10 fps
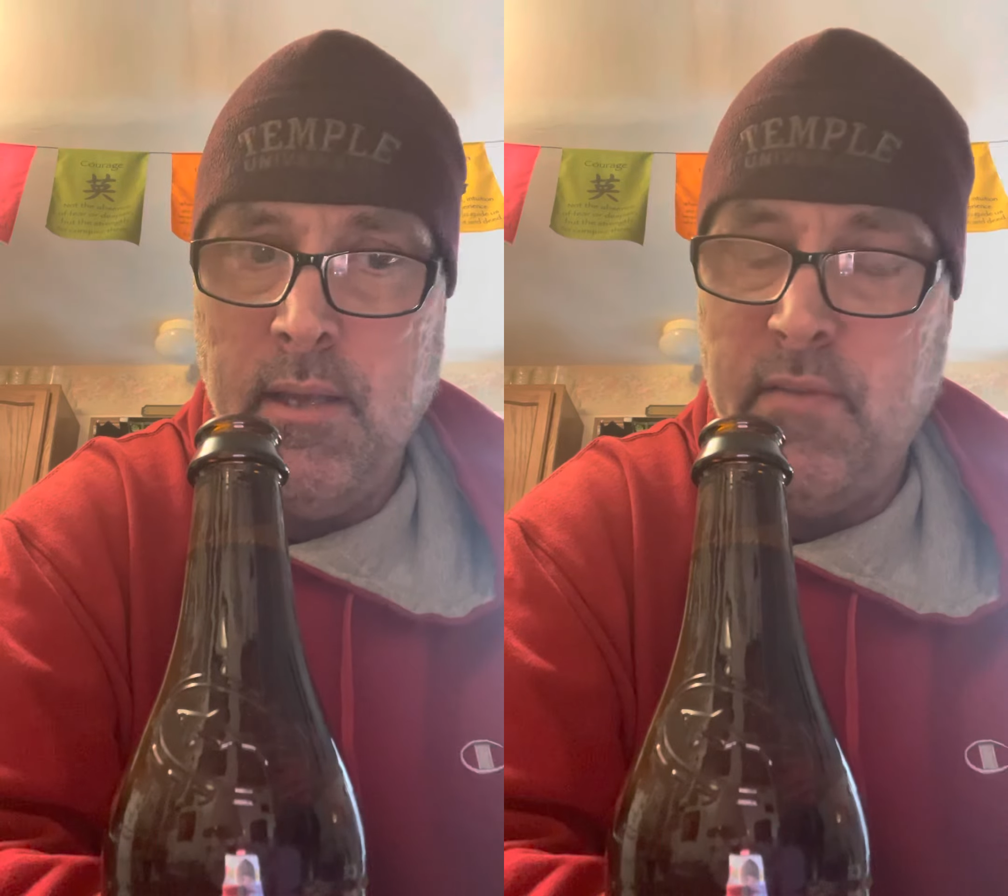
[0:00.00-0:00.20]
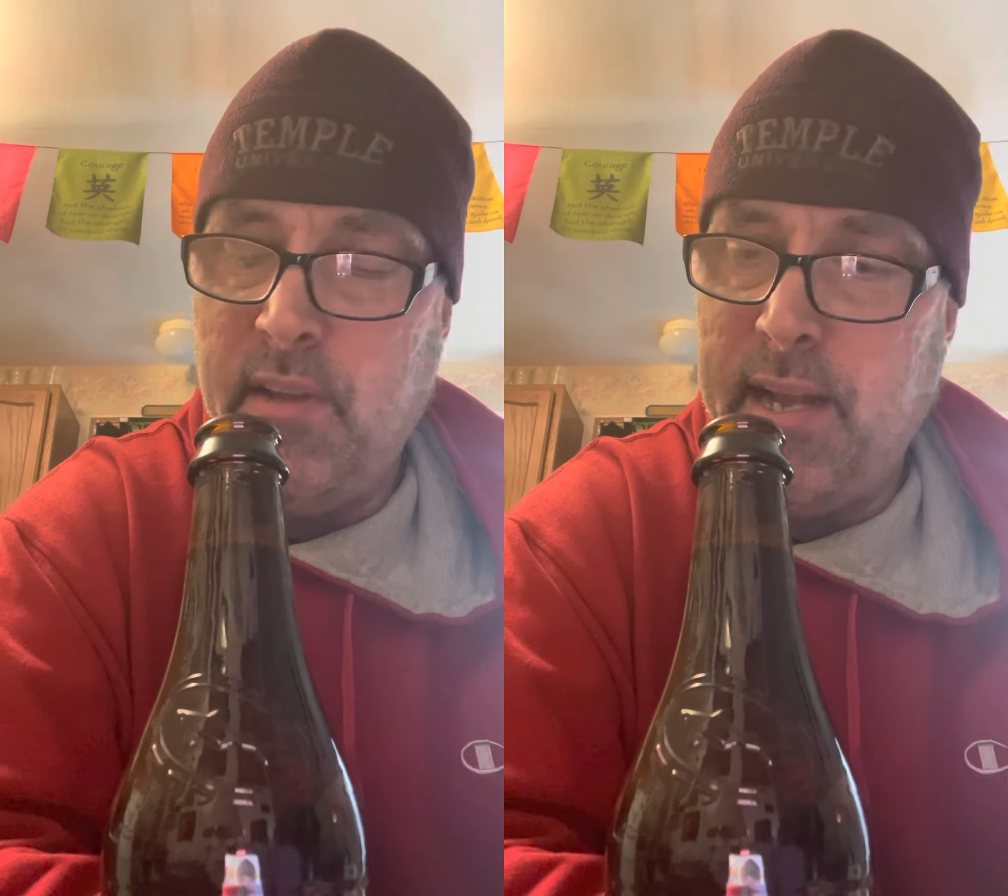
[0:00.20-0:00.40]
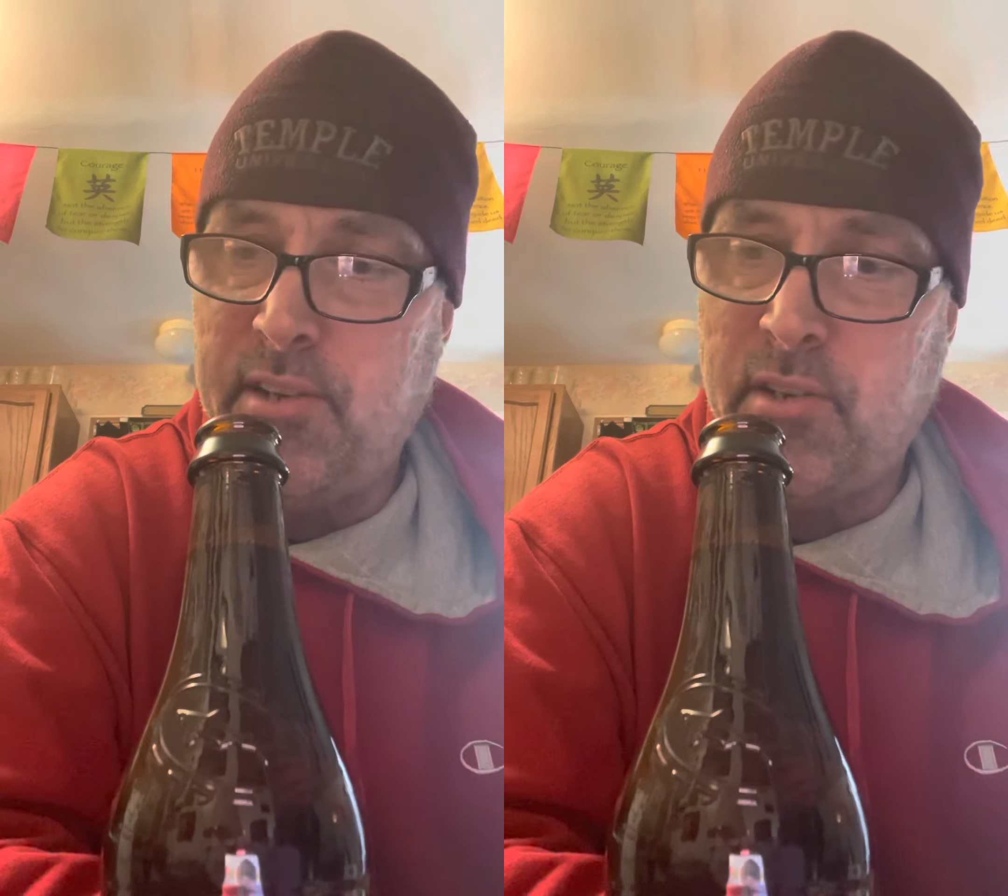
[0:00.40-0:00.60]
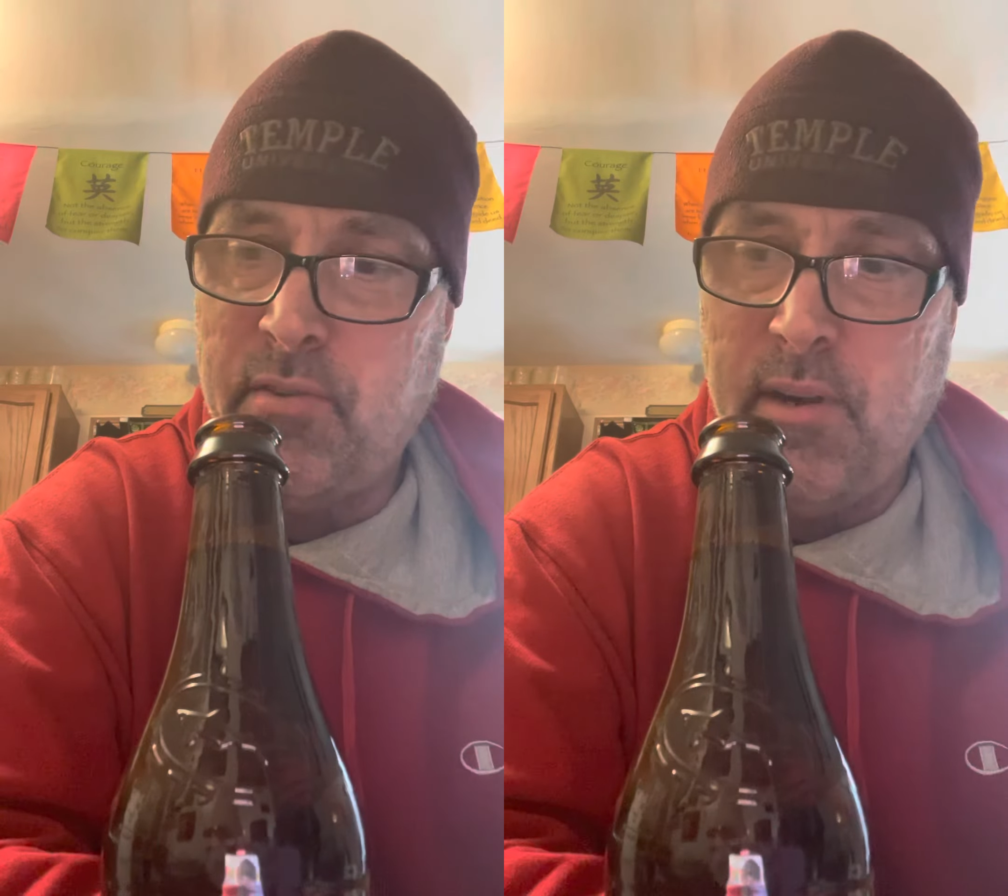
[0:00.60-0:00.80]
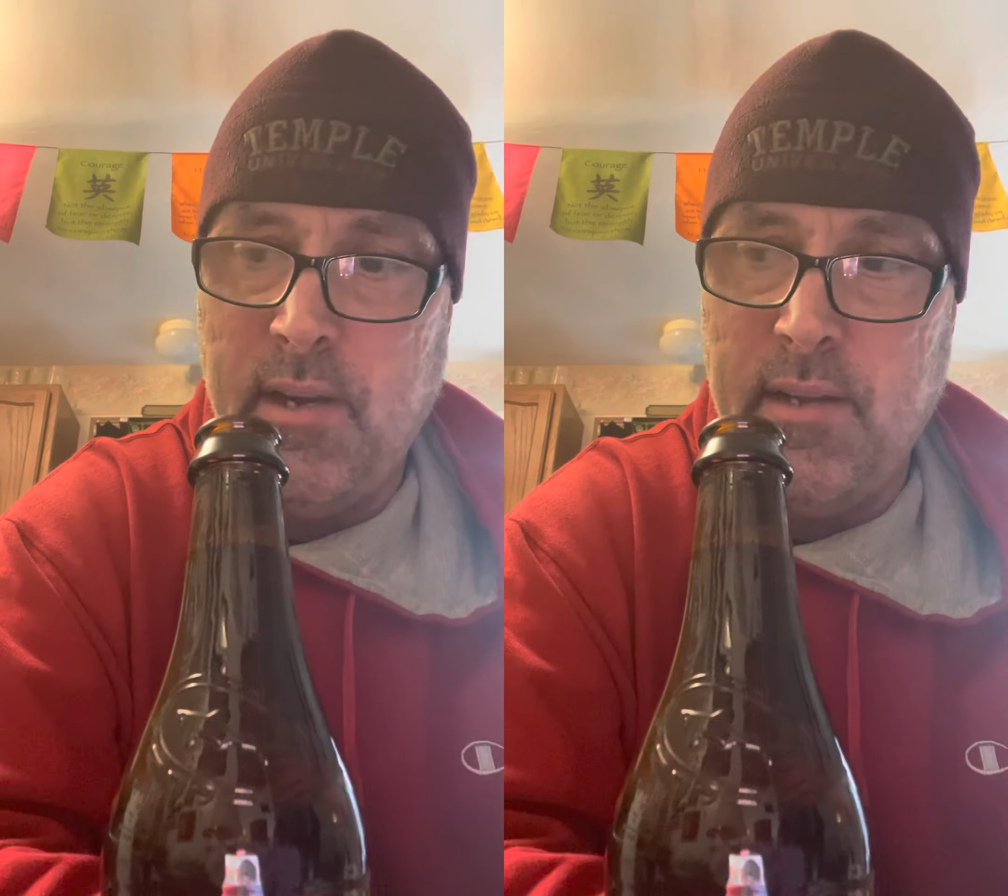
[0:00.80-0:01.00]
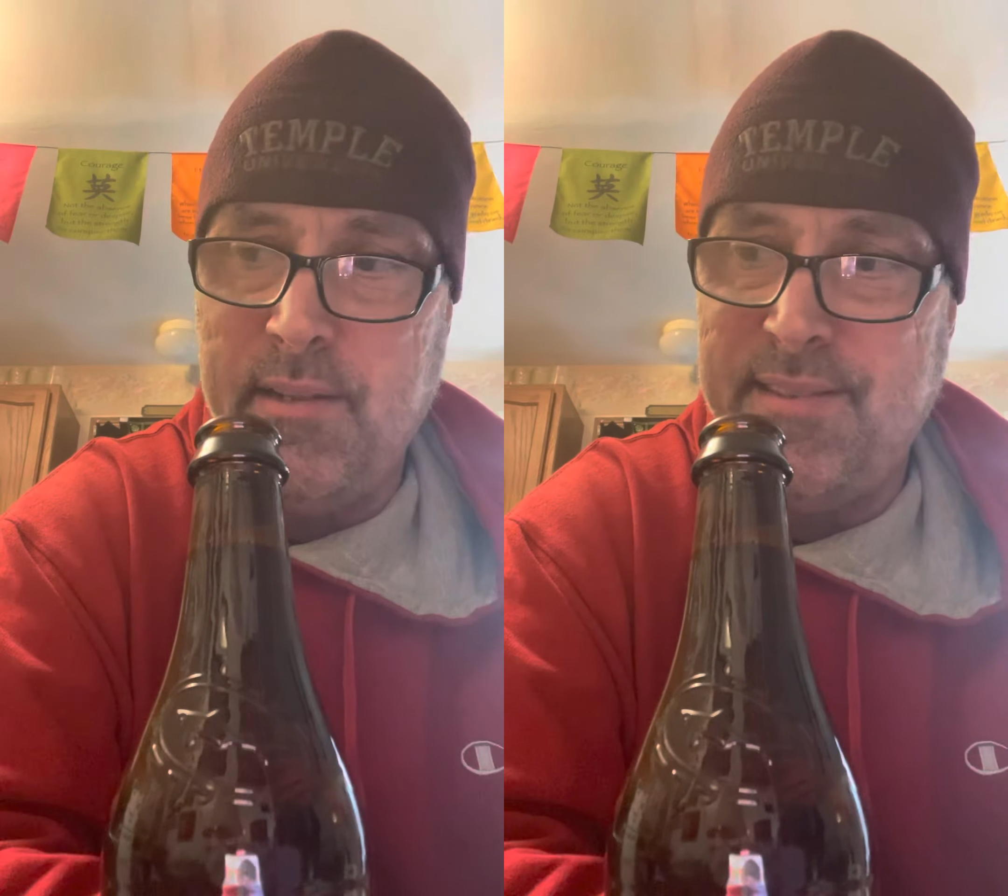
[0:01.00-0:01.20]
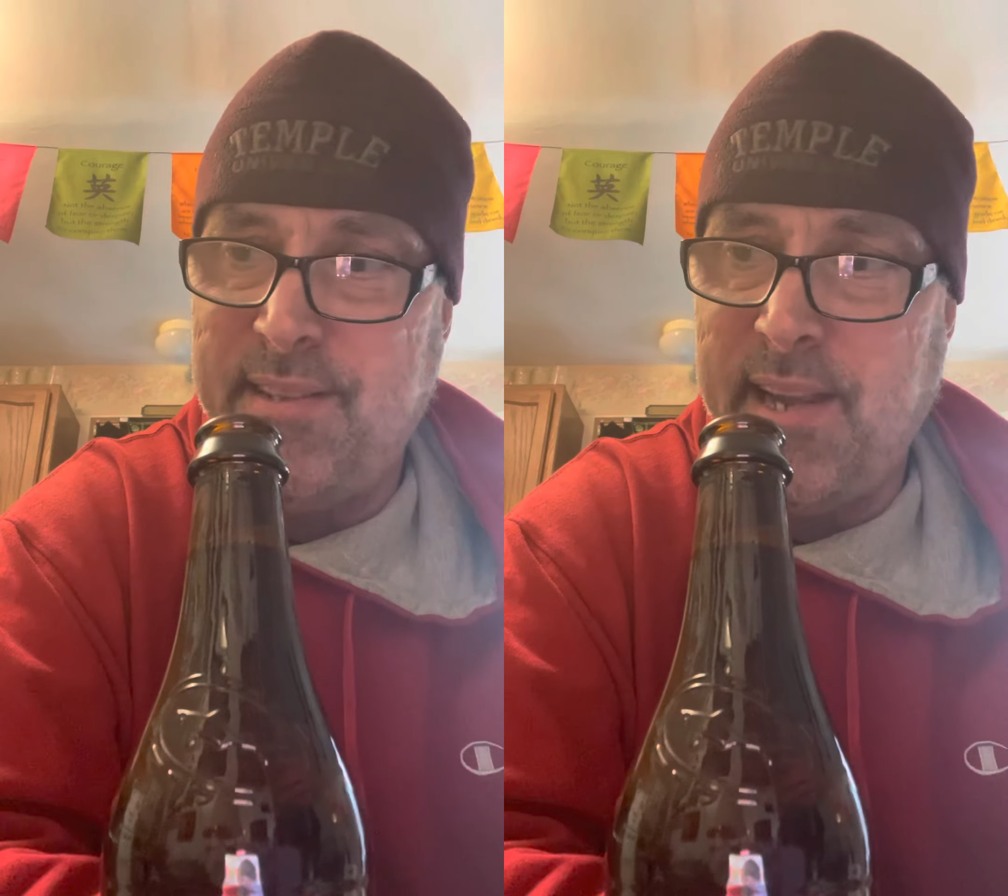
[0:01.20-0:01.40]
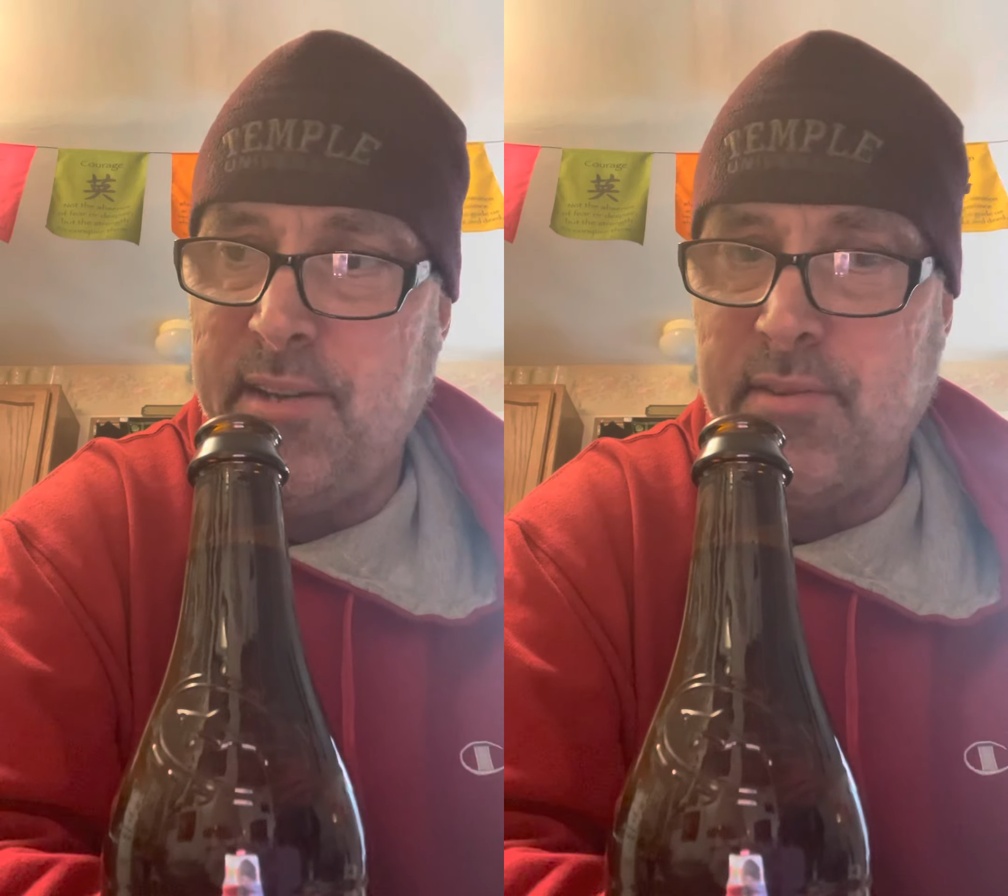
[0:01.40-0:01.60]
If it has crud, it's
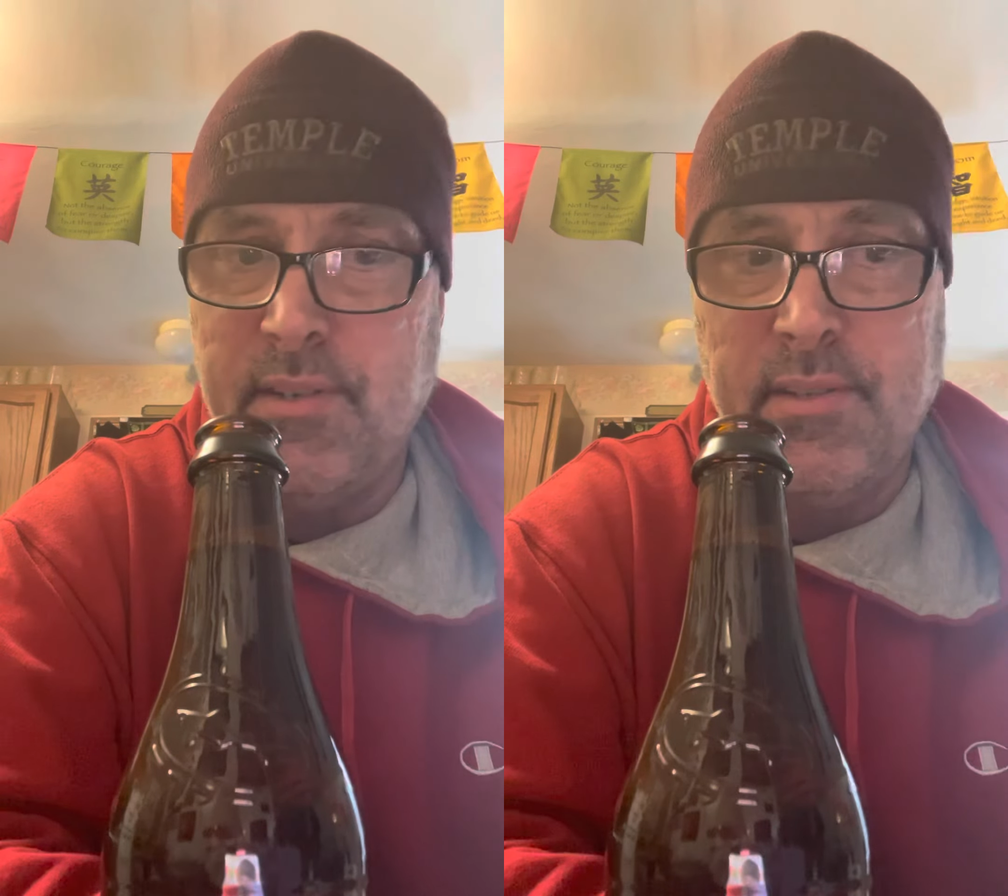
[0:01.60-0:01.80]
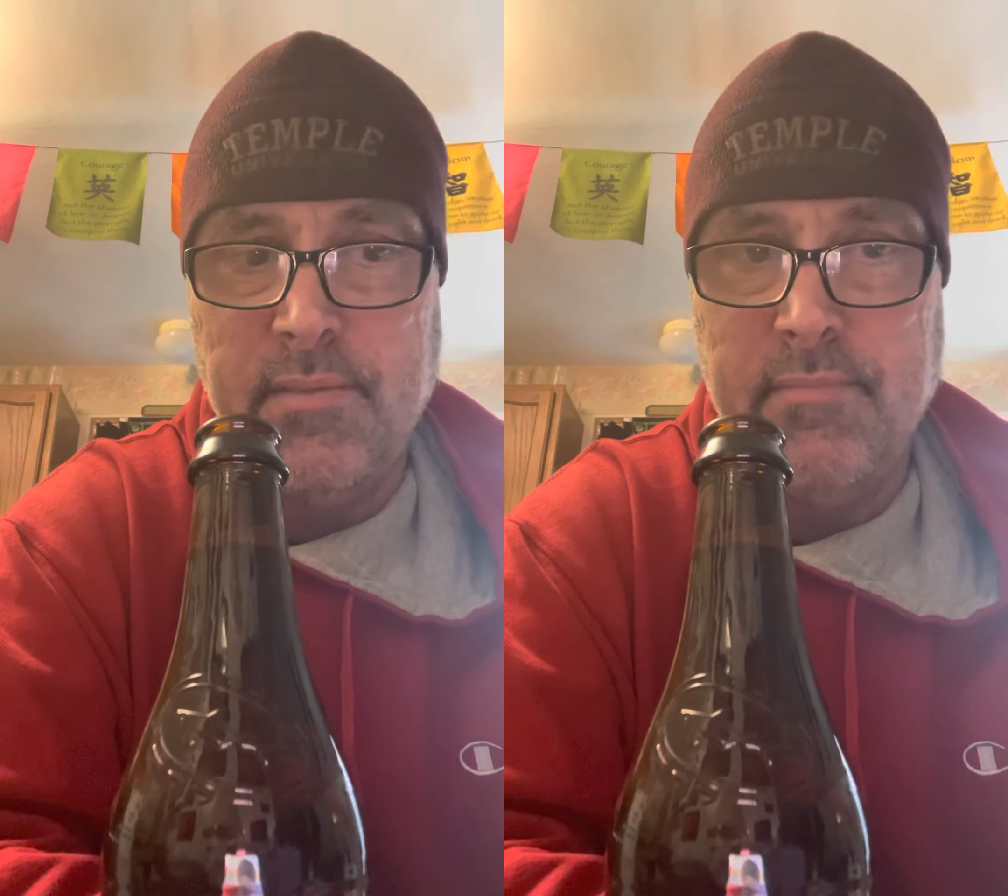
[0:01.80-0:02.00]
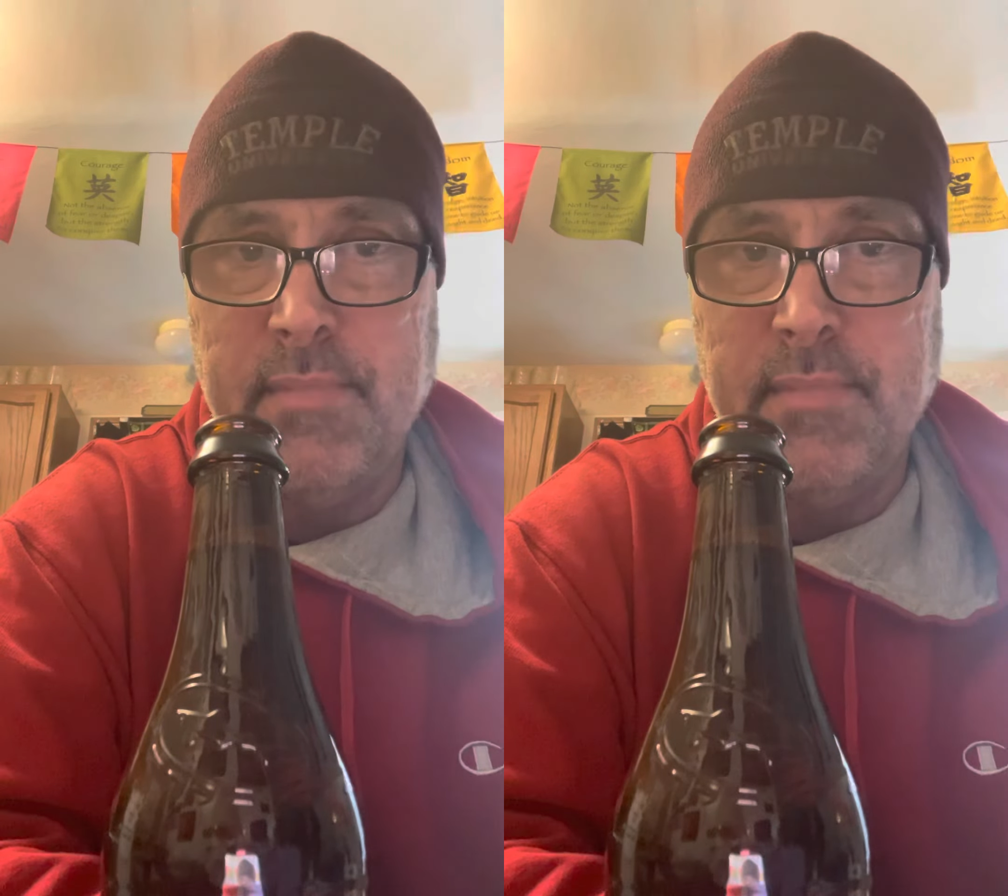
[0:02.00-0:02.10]
dangerous.